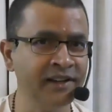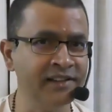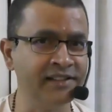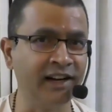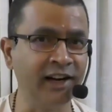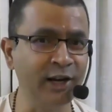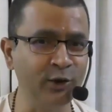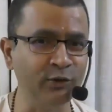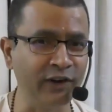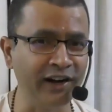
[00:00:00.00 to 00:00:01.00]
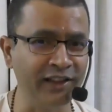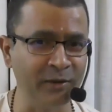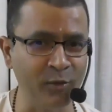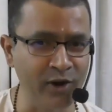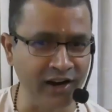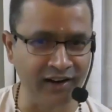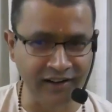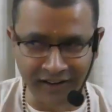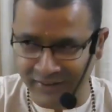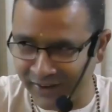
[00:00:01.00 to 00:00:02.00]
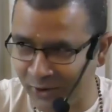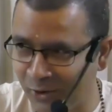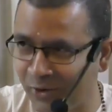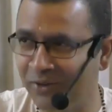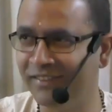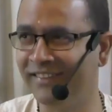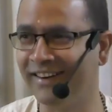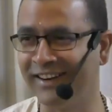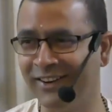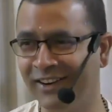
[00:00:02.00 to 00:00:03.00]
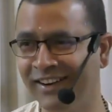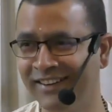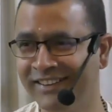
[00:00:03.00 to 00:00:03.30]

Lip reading: suddenly you will find them going under, a towel.